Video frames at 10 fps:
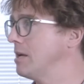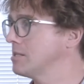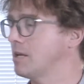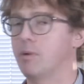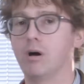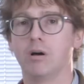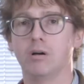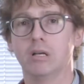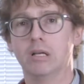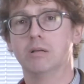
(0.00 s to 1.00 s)
MS,
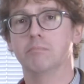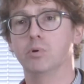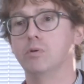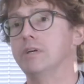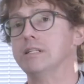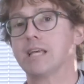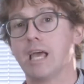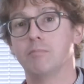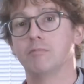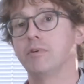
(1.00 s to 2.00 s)
MR move into
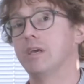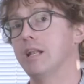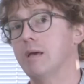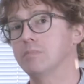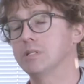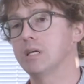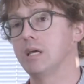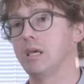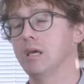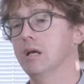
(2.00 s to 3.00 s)
MV and
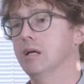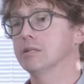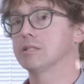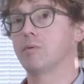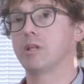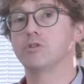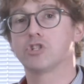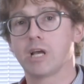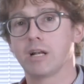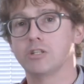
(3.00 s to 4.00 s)
MT. Some of those
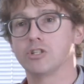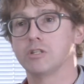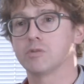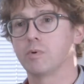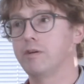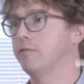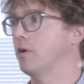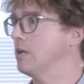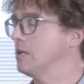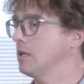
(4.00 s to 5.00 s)
challenges we're
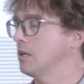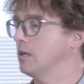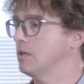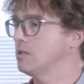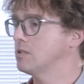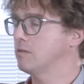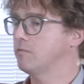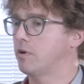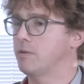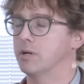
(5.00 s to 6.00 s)
finding is
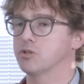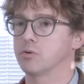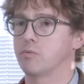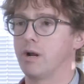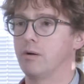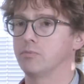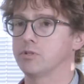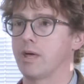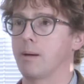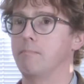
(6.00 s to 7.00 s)
very much
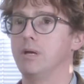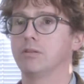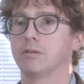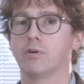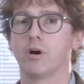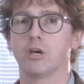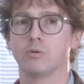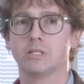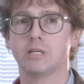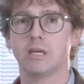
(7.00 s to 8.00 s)
around that myth of
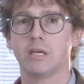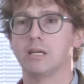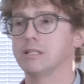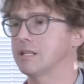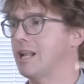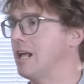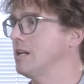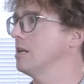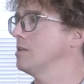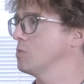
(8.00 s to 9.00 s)
IoT. It's an
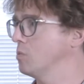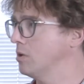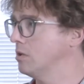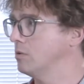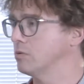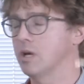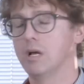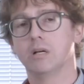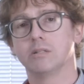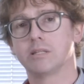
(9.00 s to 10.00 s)
endless world.
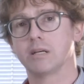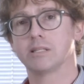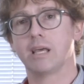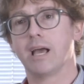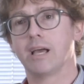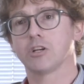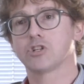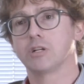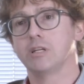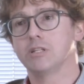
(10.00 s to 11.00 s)
Does it
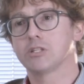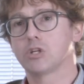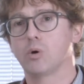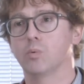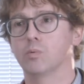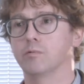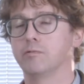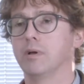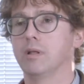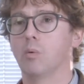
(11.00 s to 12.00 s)
actually
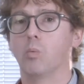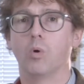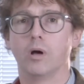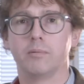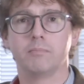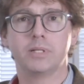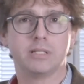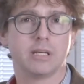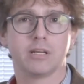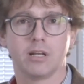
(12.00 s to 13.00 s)
solve one
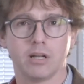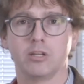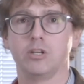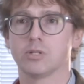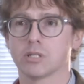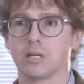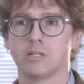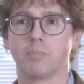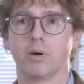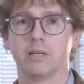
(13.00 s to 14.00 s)
particular use
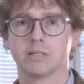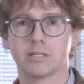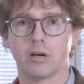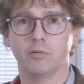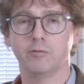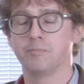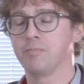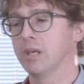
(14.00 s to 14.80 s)
case by itself?